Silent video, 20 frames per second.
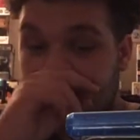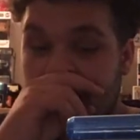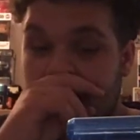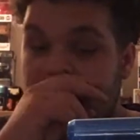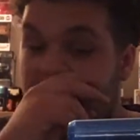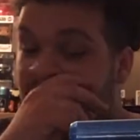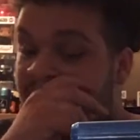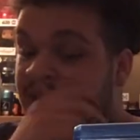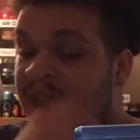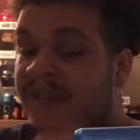
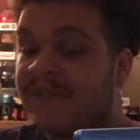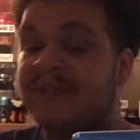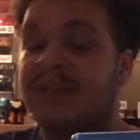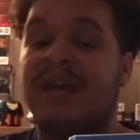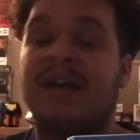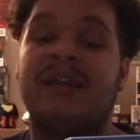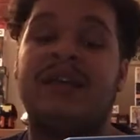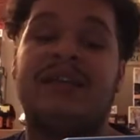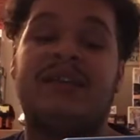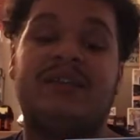I have
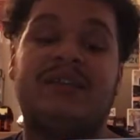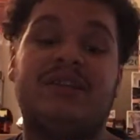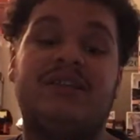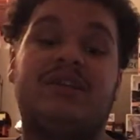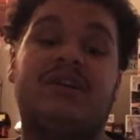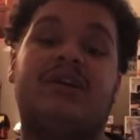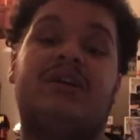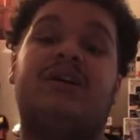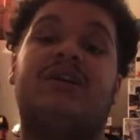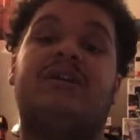gotten
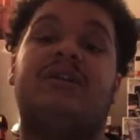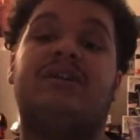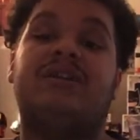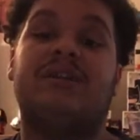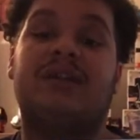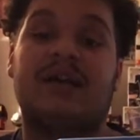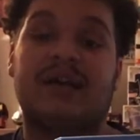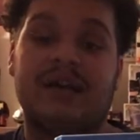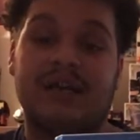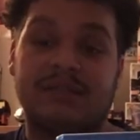a
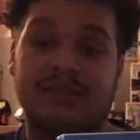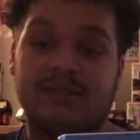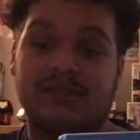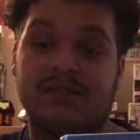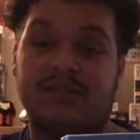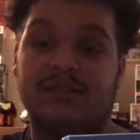lot